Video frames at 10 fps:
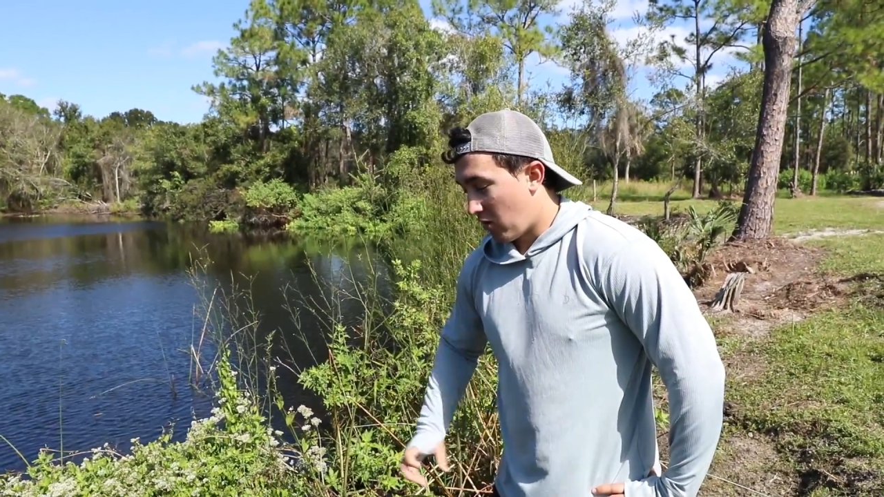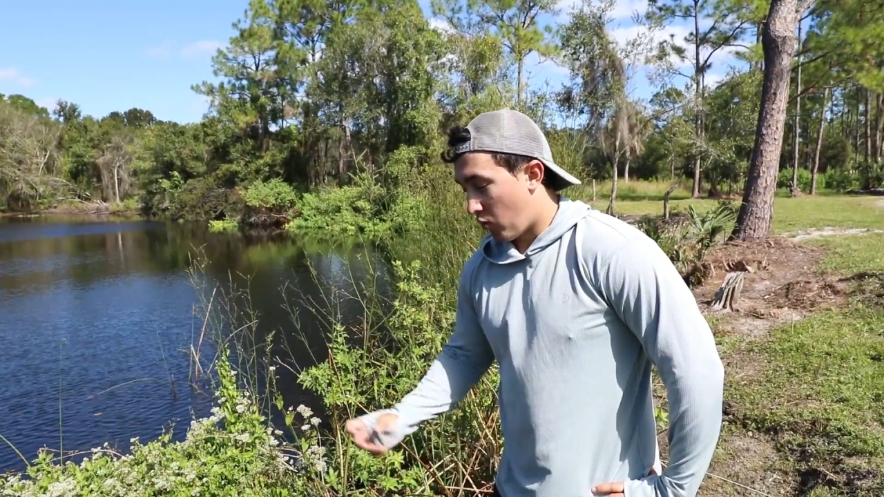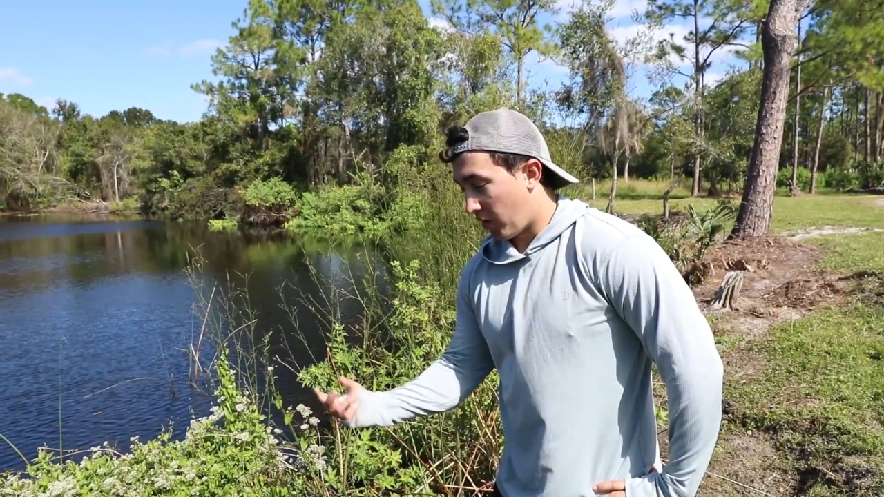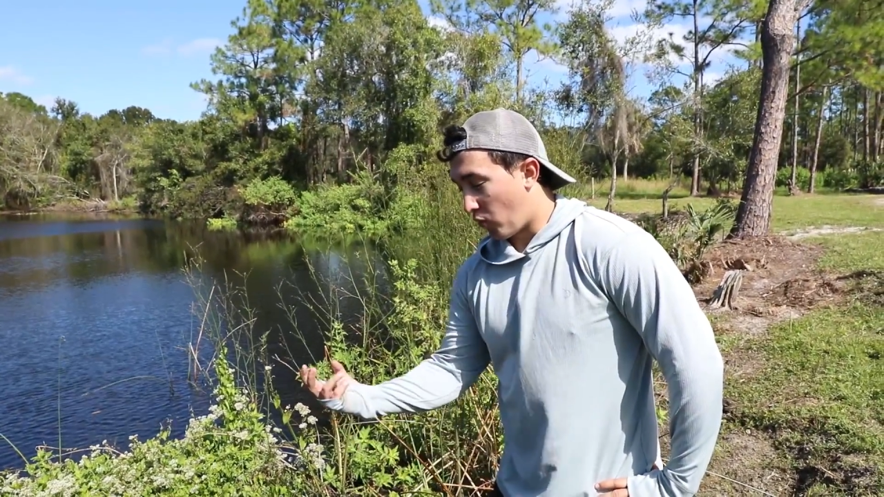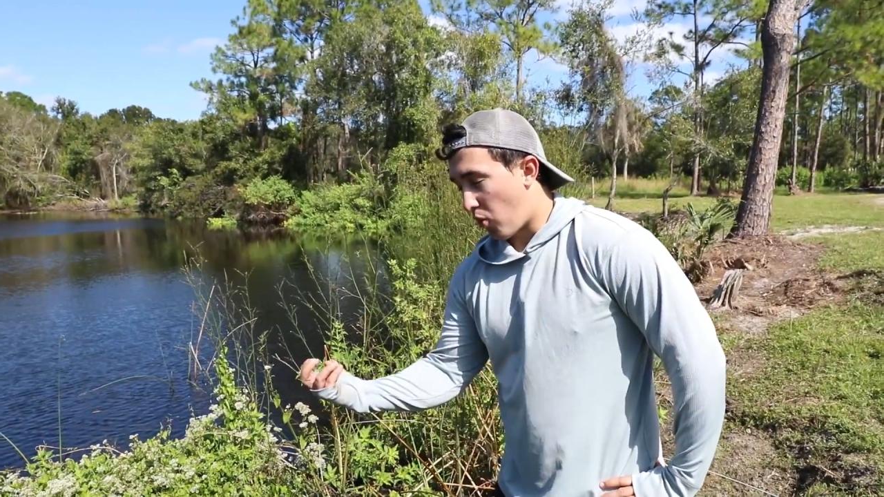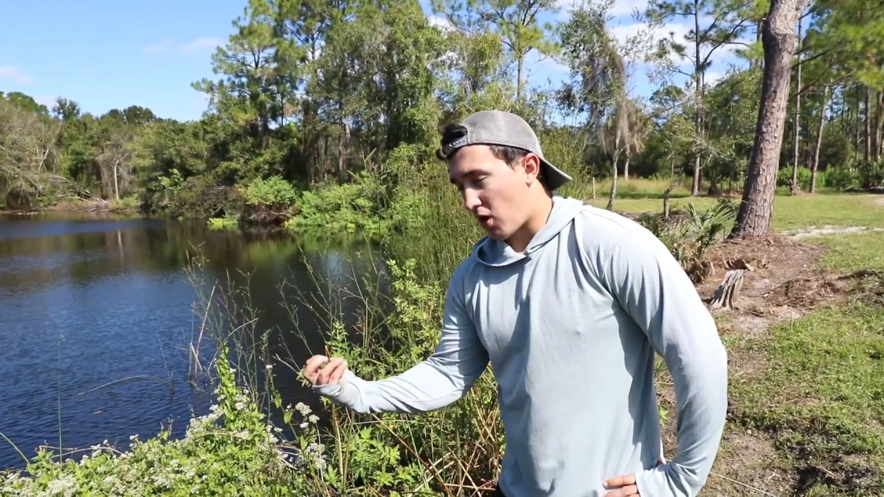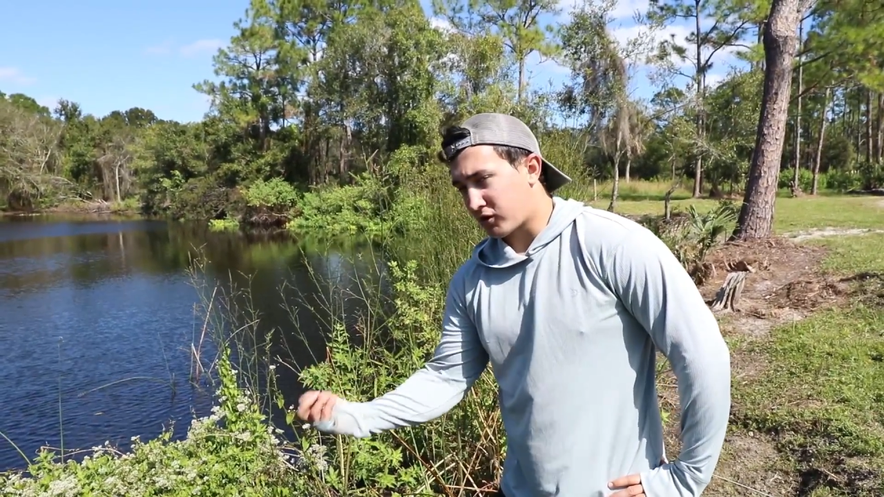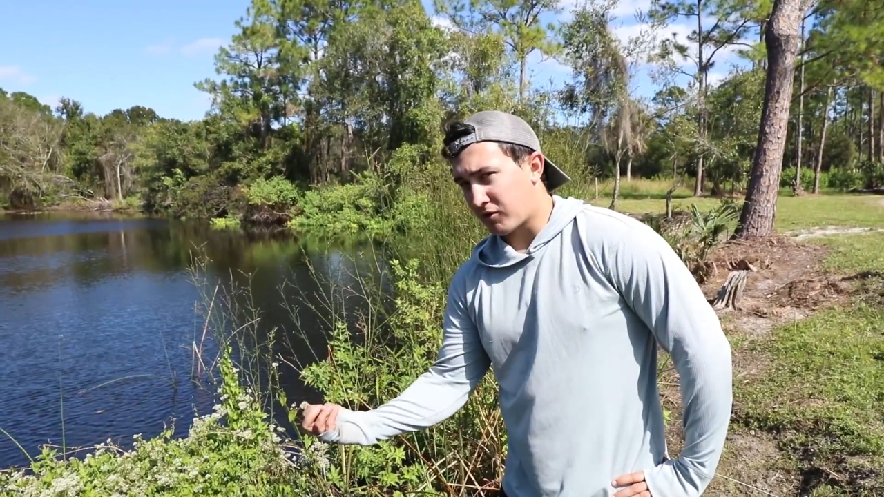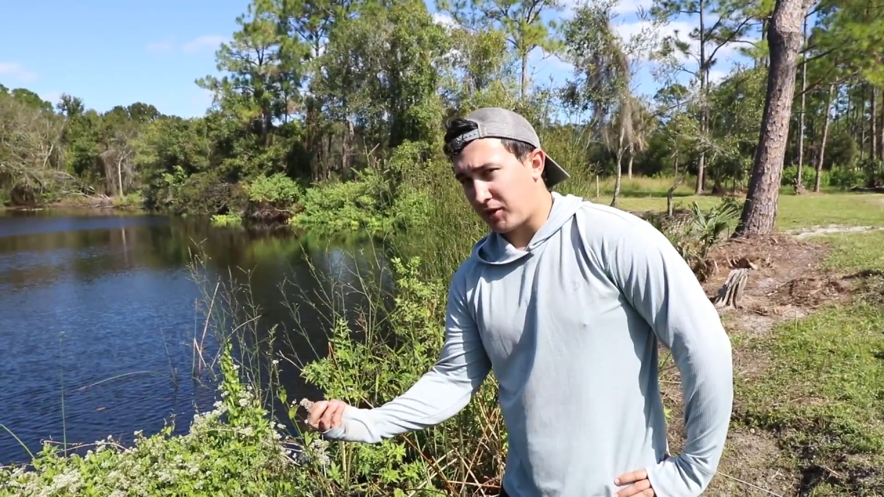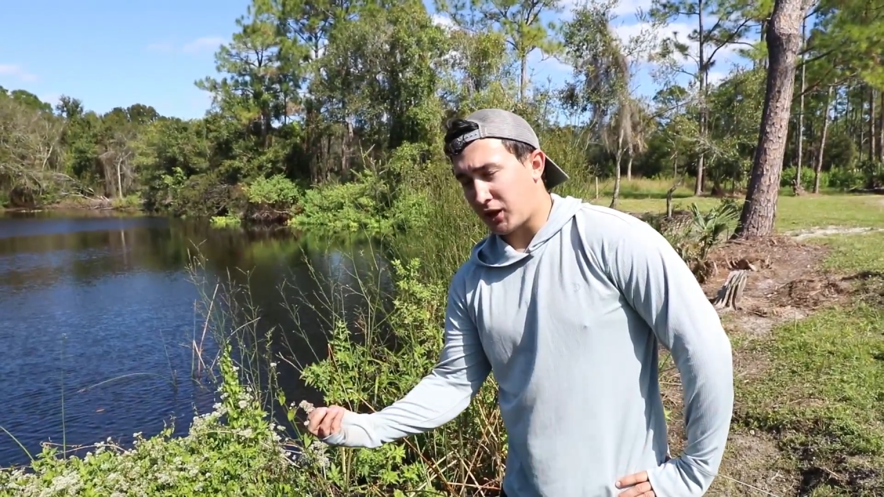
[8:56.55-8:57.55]
where the
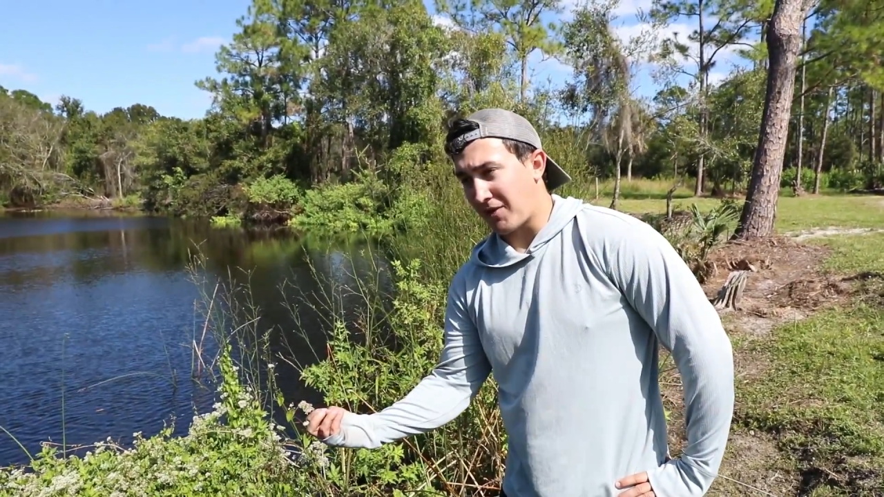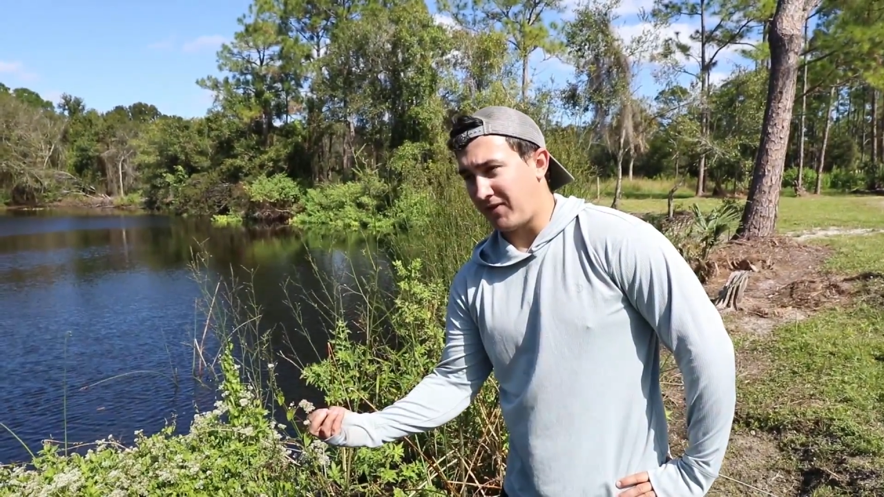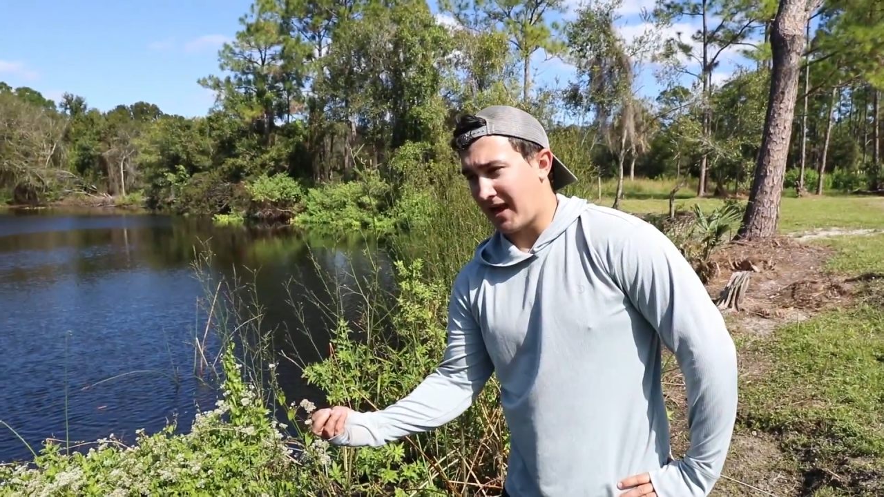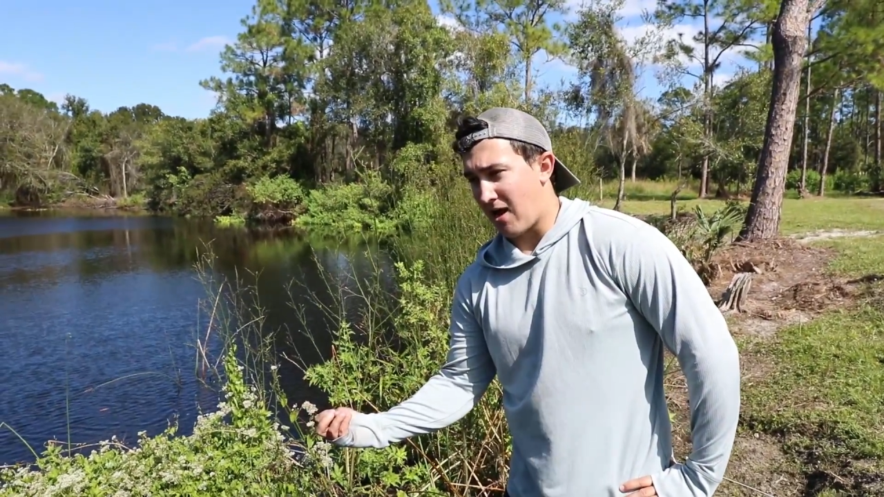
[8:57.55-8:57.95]
water's gonna be siphoning